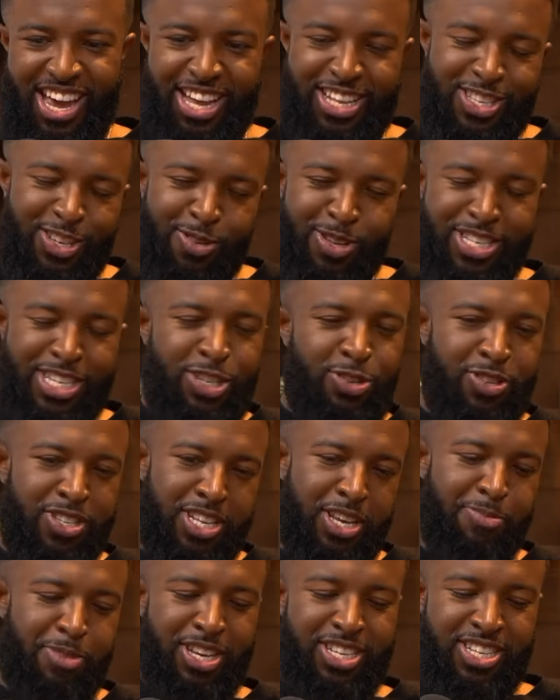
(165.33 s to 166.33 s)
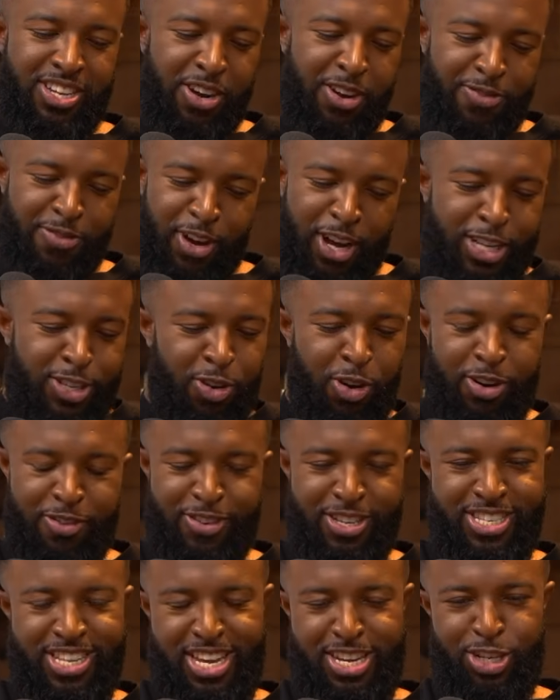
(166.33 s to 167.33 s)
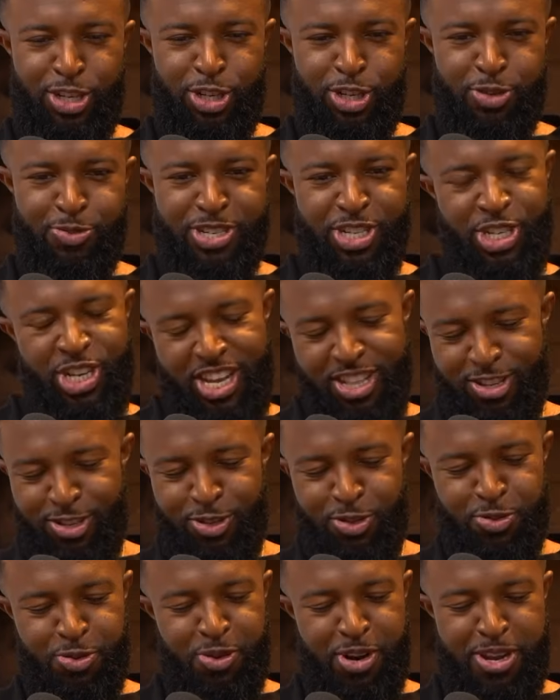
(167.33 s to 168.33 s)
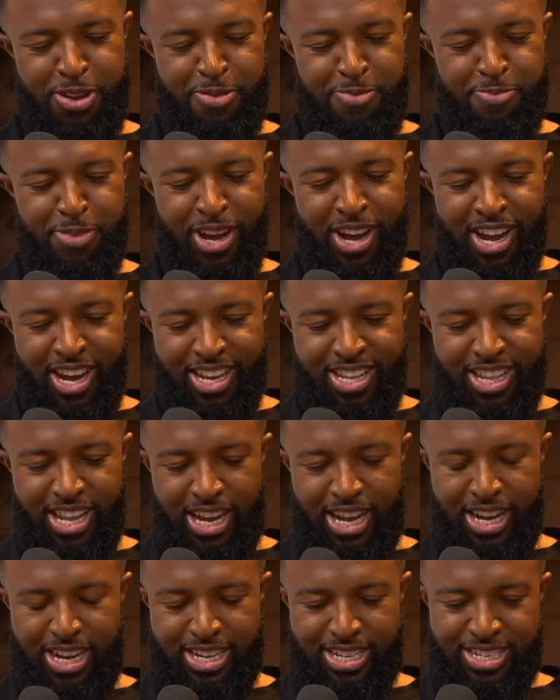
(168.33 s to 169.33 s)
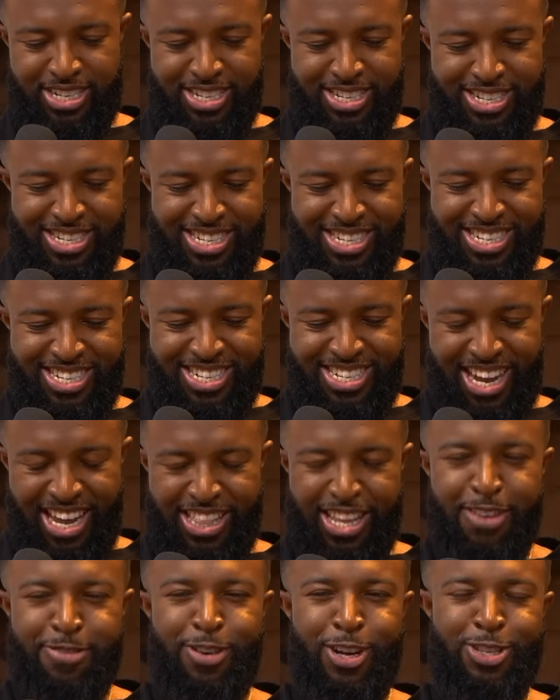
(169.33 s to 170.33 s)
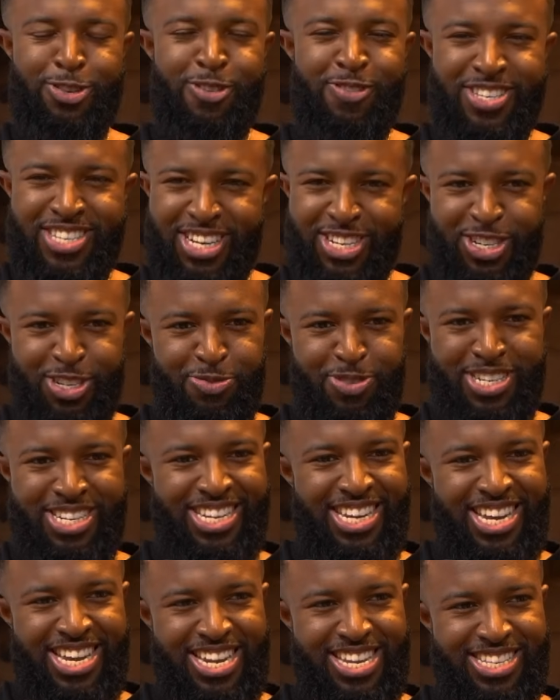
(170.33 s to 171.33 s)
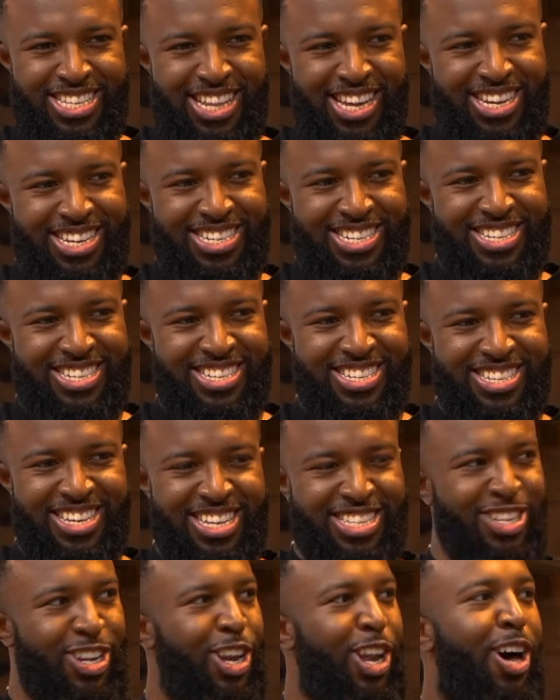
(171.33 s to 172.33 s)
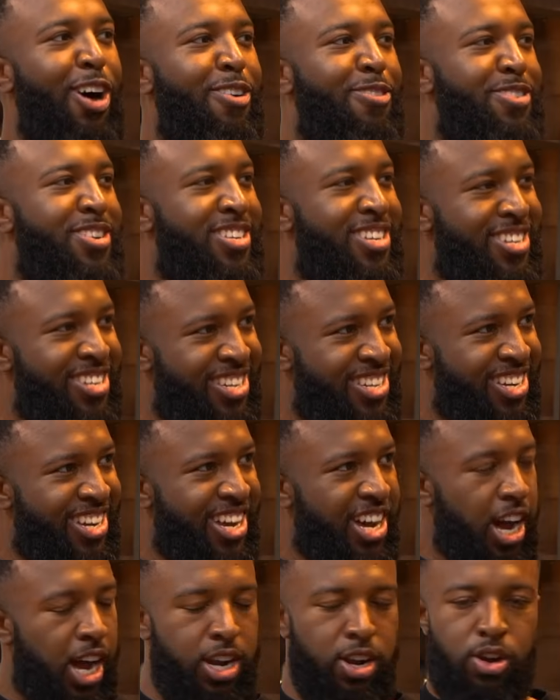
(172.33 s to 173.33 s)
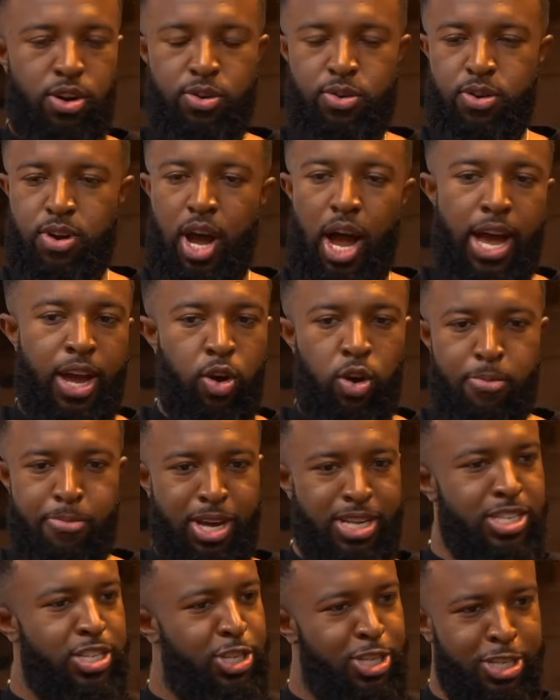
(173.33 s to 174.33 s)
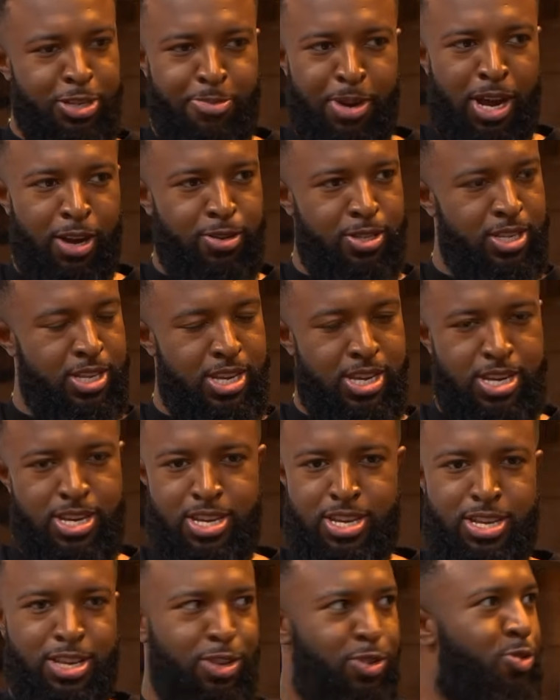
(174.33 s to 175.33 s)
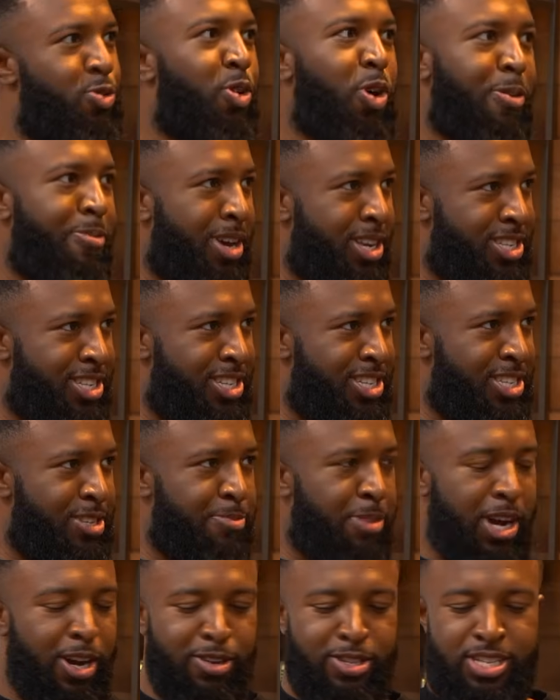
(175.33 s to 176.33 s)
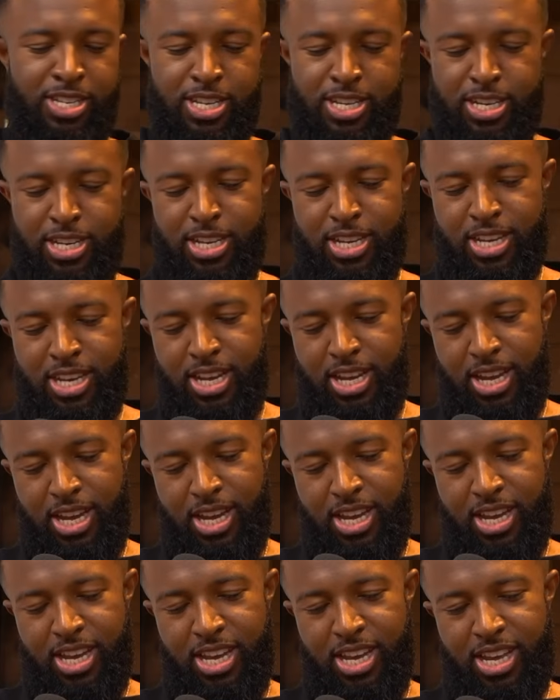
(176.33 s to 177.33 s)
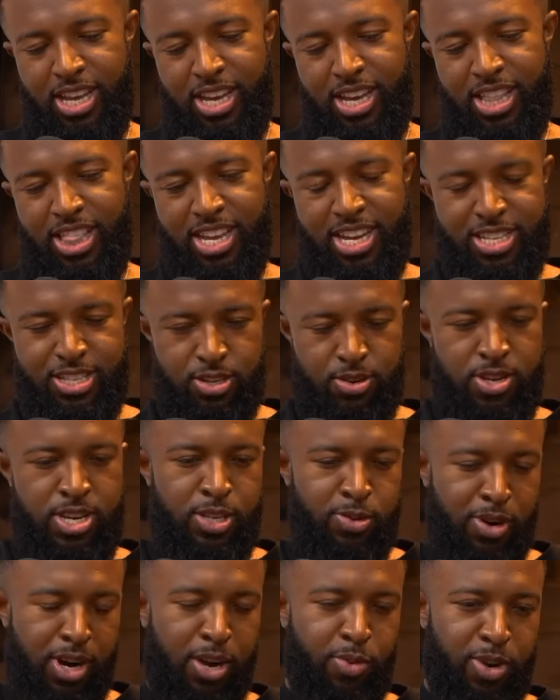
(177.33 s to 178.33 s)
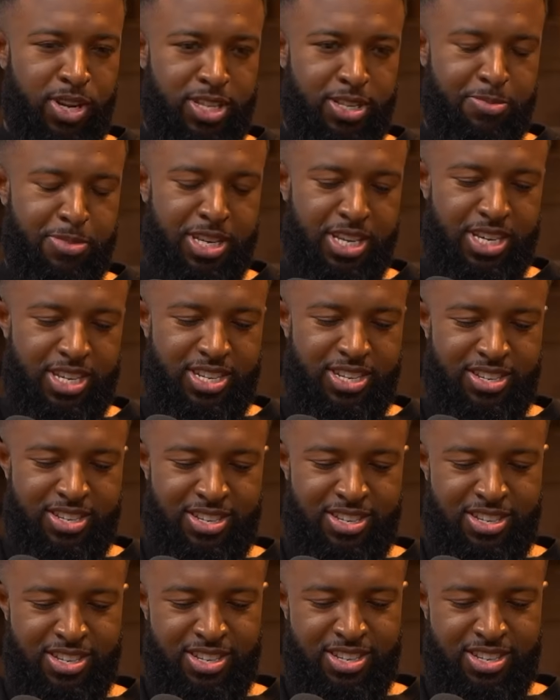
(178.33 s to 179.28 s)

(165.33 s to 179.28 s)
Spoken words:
And so it's interesting because in our first conversation, we shared the story behind that. And that first conversation we did is like, it's loved. I know I got messages about it. You got messages about it. And so here's where I wanted to begin.